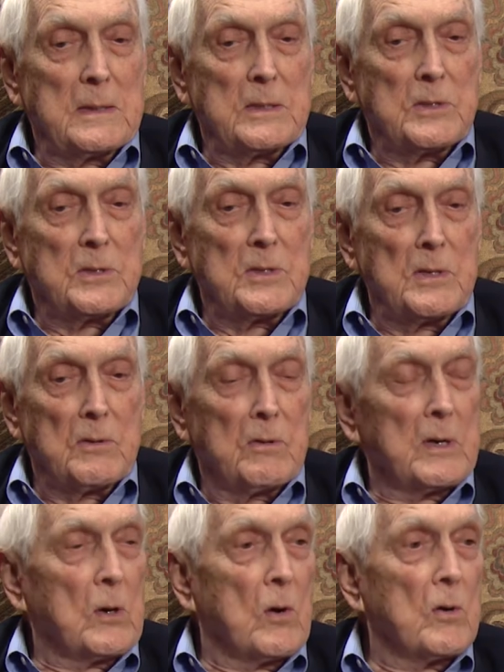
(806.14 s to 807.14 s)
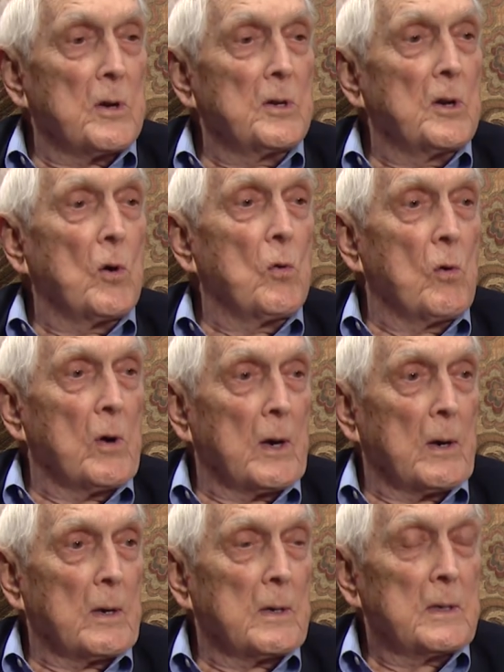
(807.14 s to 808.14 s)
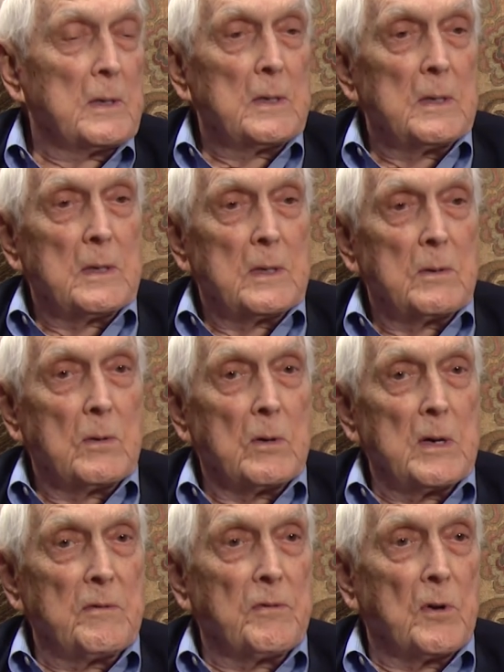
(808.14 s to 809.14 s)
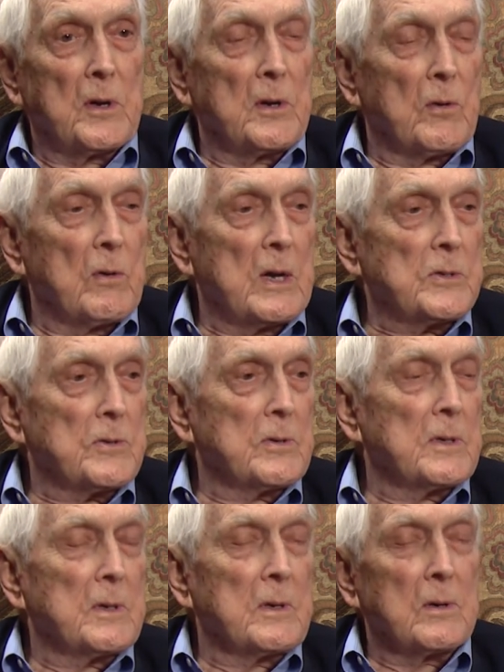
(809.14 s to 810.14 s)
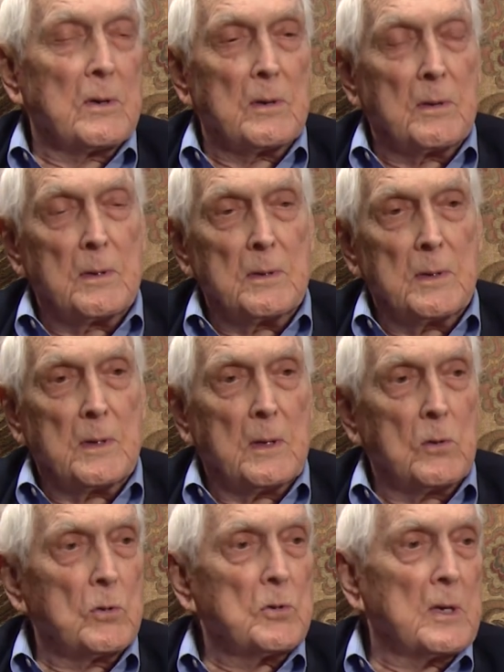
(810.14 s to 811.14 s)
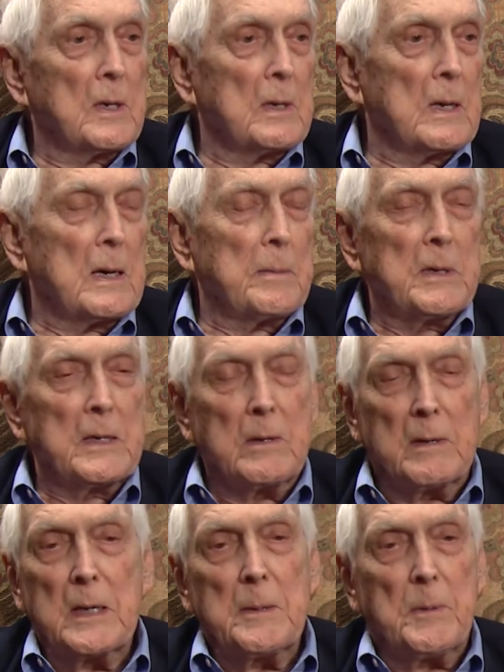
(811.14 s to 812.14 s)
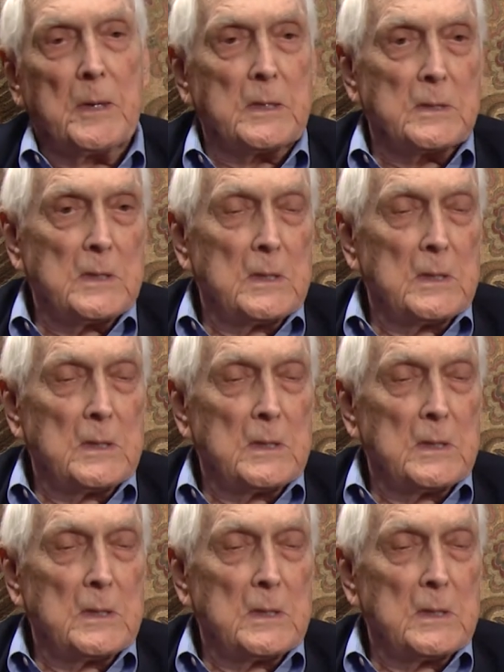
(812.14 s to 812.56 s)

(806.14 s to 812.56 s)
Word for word: it's recorded nowhere where he fought in a restaurant or a hotel lobby or any place